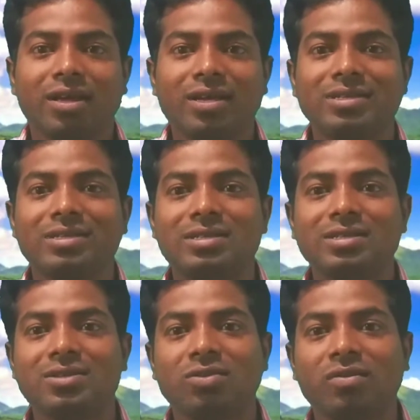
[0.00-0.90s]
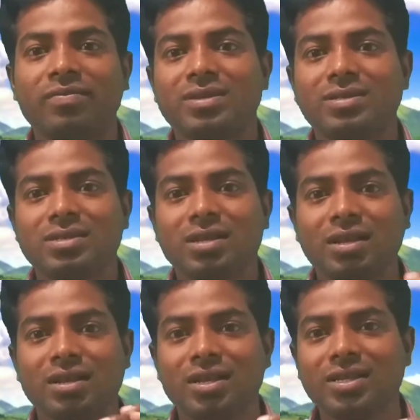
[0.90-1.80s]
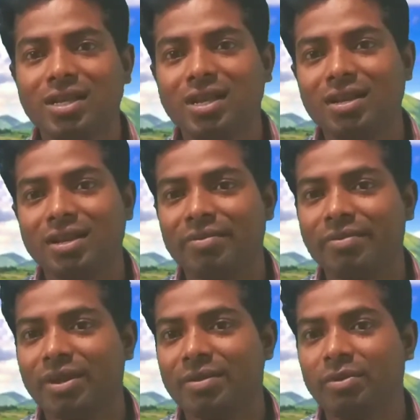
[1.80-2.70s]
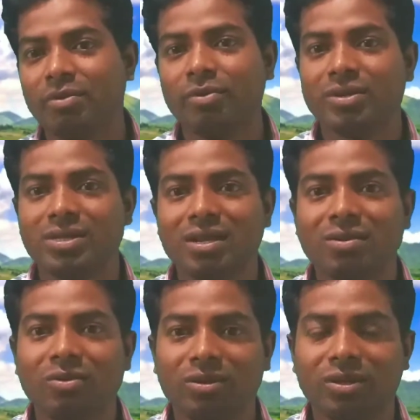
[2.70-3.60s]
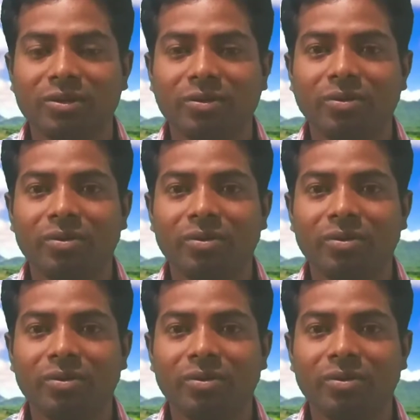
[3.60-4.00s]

Each topics little in brief we shall go through.